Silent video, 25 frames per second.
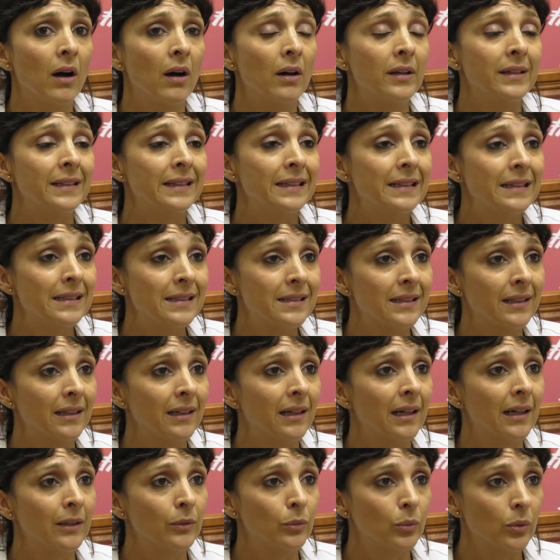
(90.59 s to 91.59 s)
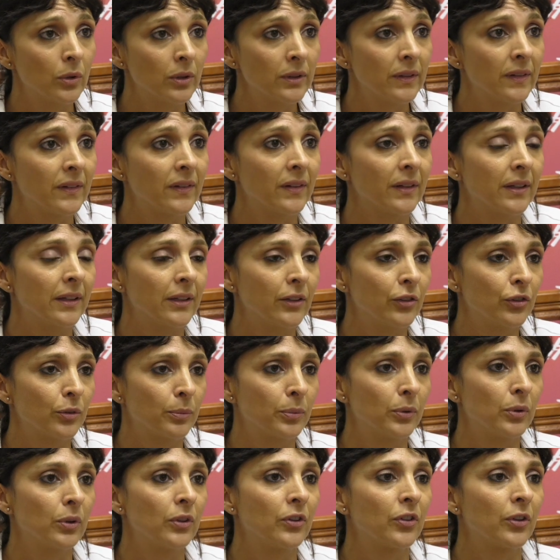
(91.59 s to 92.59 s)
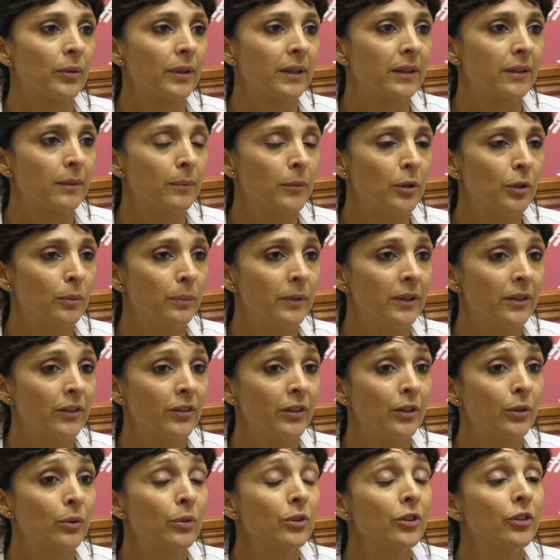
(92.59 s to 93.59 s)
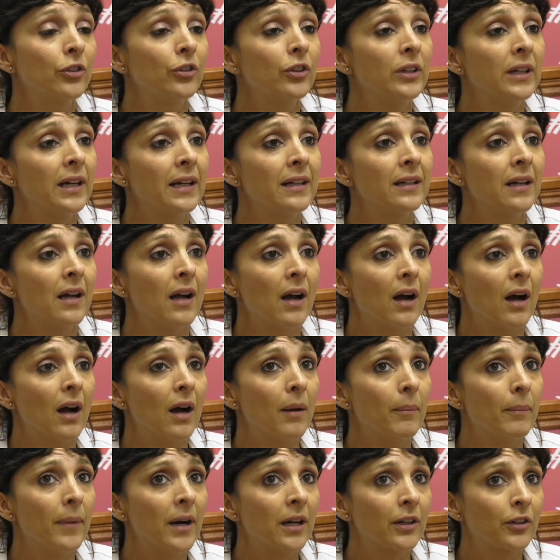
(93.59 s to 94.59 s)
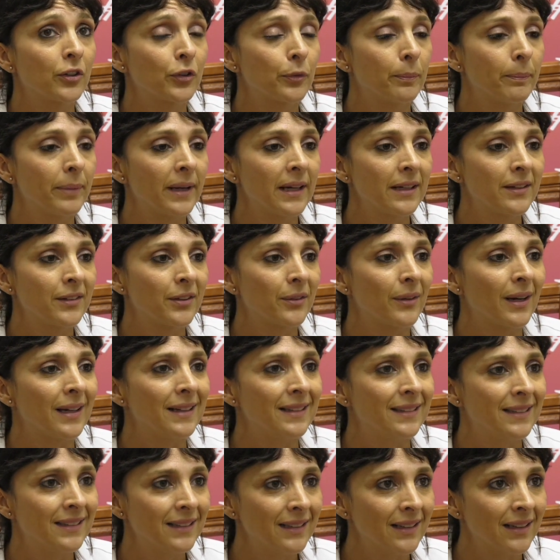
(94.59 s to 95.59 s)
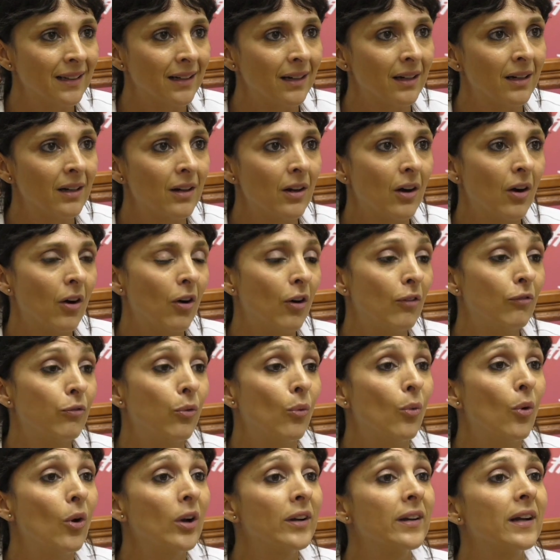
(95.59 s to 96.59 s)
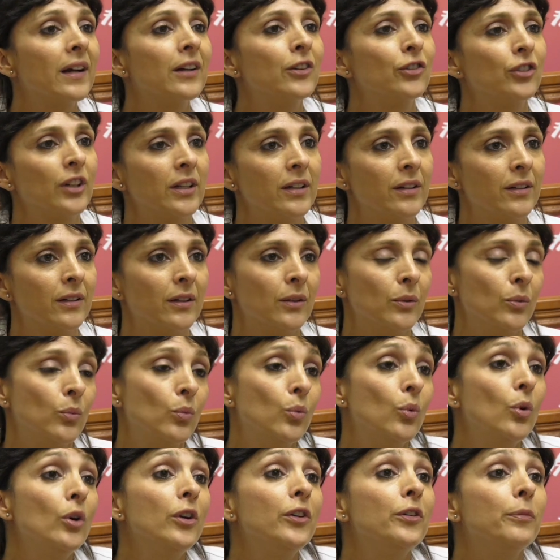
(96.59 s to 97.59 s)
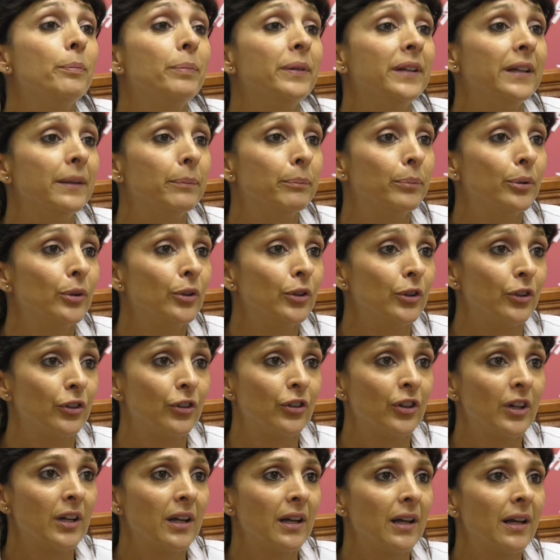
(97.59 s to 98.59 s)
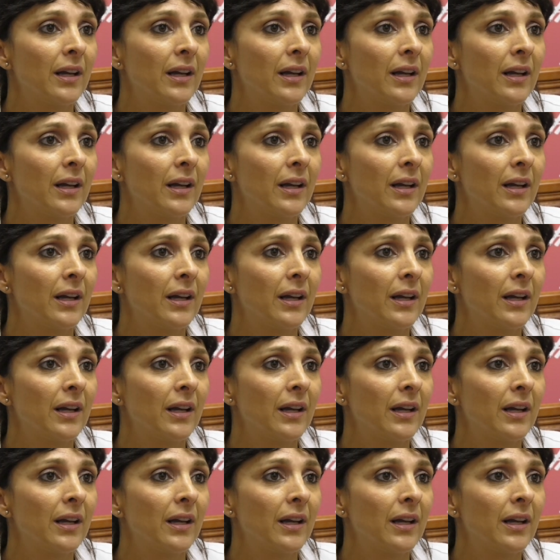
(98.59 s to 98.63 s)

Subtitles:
needing and wanting in Gibraltar at the moment in order to get a much better idea of what agenda would be put